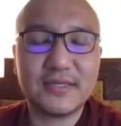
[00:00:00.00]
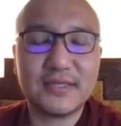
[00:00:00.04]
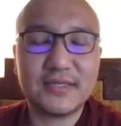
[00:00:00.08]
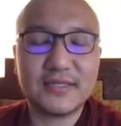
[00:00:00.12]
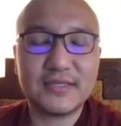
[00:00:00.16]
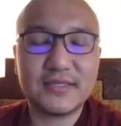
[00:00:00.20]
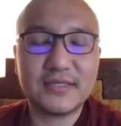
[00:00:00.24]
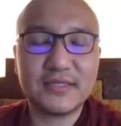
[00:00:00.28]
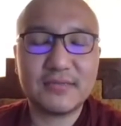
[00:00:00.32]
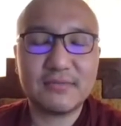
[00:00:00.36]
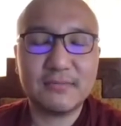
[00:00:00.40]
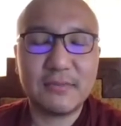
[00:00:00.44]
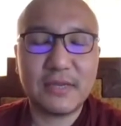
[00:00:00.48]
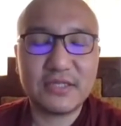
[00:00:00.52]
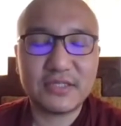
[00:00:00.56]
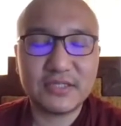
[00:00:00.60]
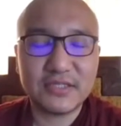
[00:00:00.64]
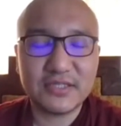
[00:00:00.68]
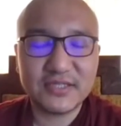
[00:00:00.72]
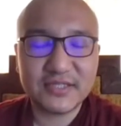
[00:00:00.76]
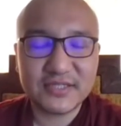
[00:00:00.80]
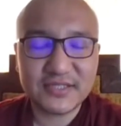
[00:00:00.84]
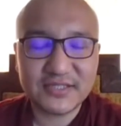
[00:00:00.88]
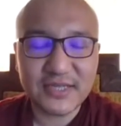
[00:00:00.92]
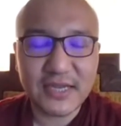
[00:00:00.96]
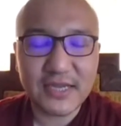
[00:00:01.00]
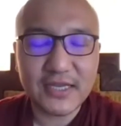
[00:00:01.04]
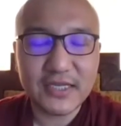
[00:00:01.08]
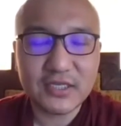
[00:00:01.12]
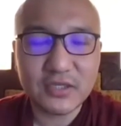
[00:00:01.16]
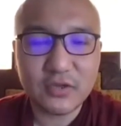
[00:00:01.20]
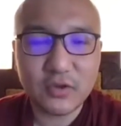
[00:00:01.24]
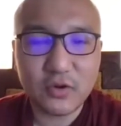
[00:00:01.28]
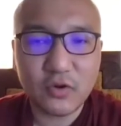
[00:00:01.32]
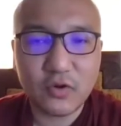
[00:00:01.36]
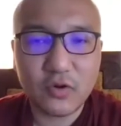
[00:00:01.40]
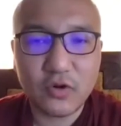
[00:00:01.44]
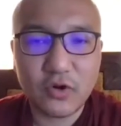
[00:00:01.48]
mental state
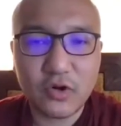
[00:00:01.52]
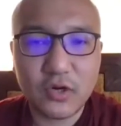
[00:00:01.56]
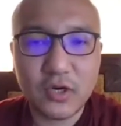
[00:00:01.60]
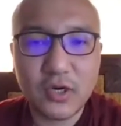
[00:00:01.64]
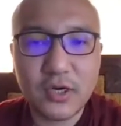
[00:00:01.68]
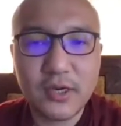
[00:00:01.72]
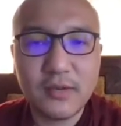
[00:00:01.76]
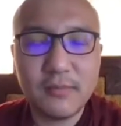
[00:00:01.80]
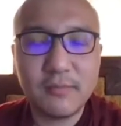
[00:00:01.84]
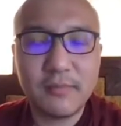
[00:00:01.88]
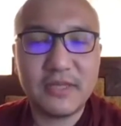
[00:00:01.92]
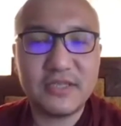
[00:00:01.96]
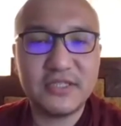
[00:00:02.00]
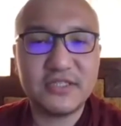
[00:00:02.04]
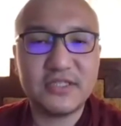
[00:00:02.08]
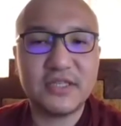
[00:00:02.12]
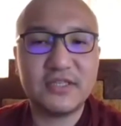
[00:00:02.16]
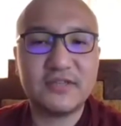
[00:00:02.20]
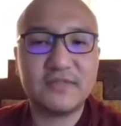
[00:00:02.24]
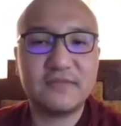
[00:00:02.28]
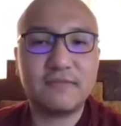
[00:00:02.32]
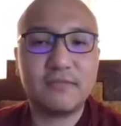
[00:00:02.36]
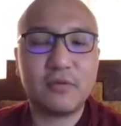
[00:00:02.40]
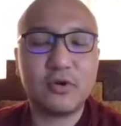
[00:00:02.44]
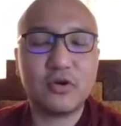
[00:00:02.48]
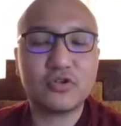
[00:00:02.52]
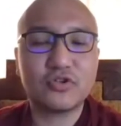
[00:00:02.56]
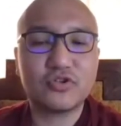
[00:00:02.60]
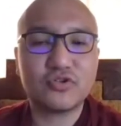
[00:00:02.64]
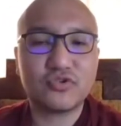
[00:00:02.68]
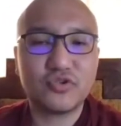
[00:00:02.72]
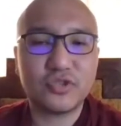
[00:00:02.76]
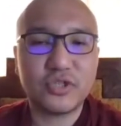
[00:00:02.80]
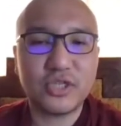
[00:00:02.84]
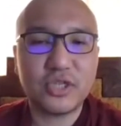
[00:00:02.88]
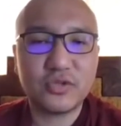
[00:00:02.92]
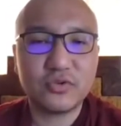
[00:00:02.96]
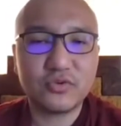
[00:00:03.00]
or meditative posture
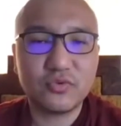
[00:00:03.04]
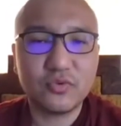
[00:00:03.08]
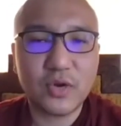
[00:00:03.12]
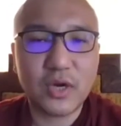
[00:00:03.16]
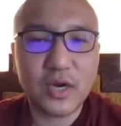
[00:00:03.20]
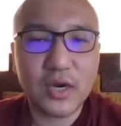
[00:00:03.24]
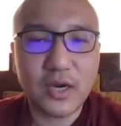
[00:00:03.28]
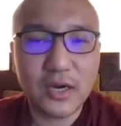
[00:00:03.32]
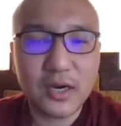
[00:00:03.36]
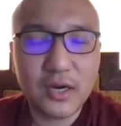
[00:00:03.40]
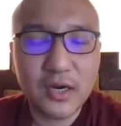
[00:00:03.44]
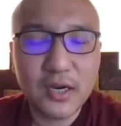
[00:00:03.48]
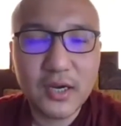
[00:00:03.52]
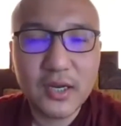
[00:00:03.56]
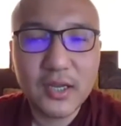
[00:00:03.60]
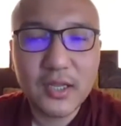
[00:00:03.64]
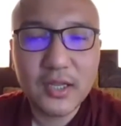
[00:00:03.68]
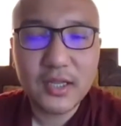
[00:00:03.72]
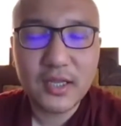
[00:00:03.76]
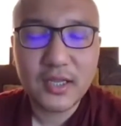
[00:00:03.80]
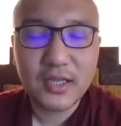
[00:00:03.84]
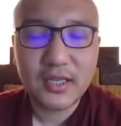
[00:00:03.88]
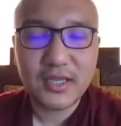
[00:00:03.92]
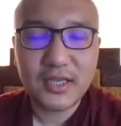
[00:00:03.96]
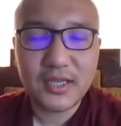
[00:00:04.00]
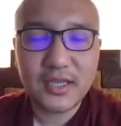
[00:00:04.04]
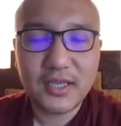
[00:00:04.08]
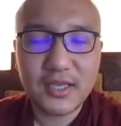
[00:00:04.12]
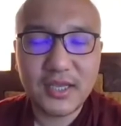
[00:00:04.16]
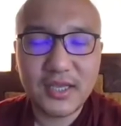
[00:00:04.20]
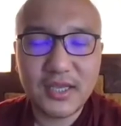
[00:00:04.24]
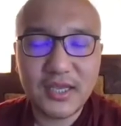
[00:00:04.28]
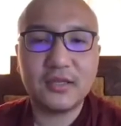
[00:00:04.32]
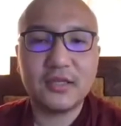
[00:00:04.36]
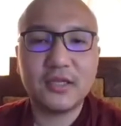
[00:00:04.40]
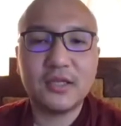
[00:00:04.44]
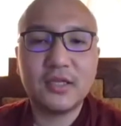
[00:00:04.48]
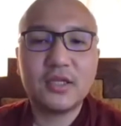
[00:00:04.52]
that you are in,